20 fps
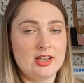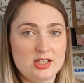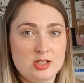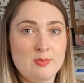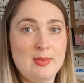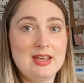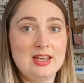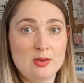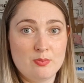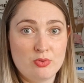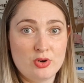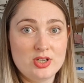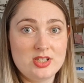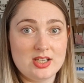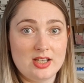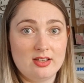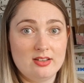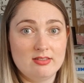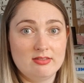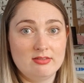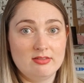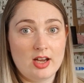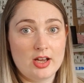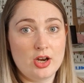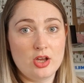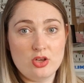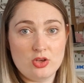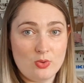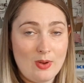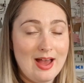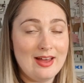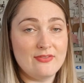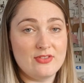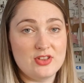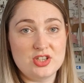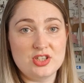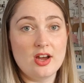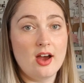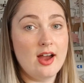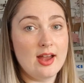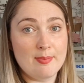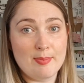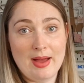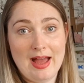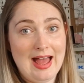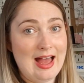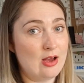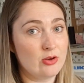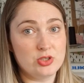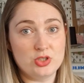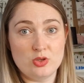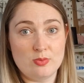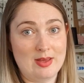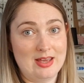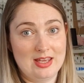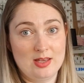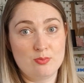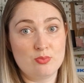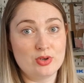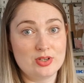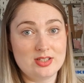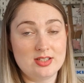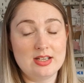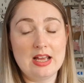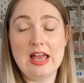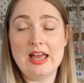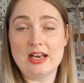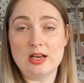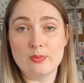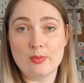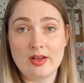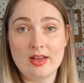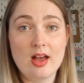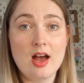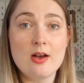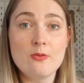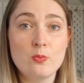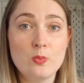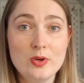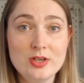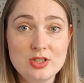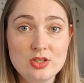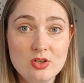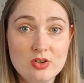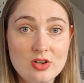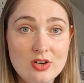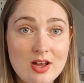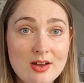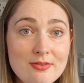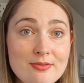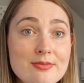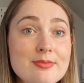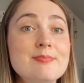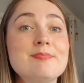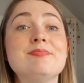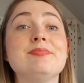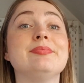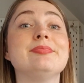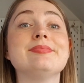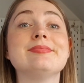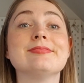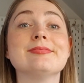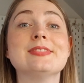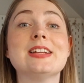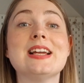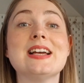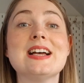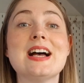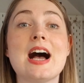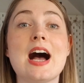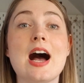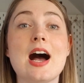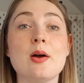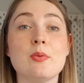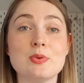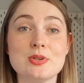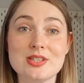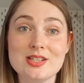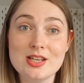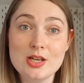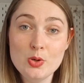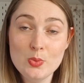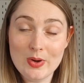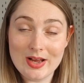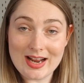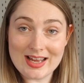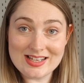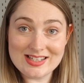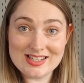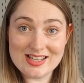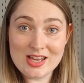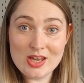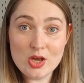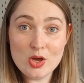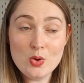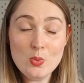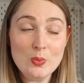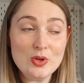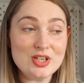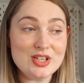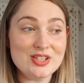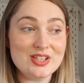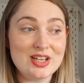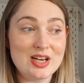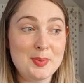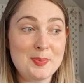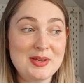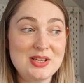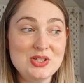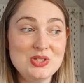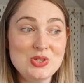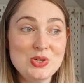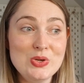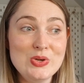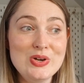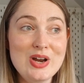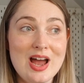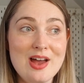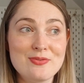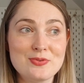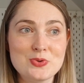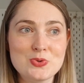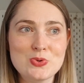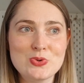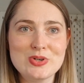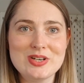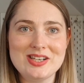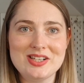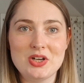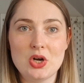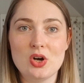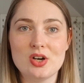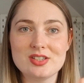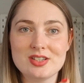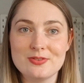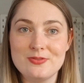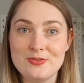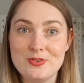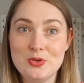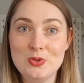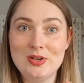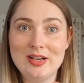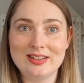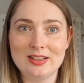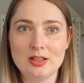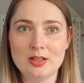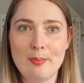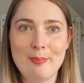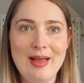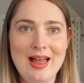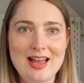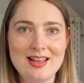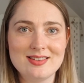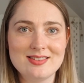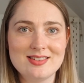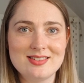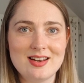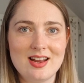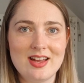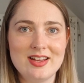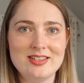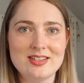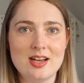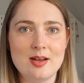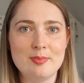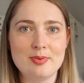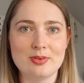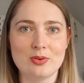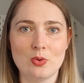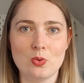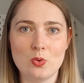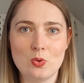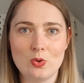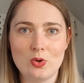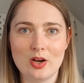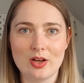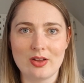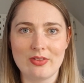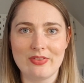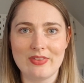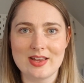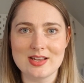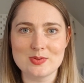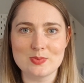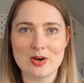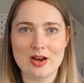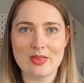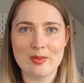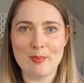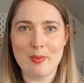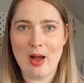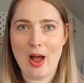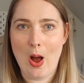to make it pretty. I know you add the dye, but how do you make it pretty? Anyway, I've witched on enough. I will see you when I see you, which is going to be soon. I've already got a few little patterns lined up. Oh, look, there's one of them.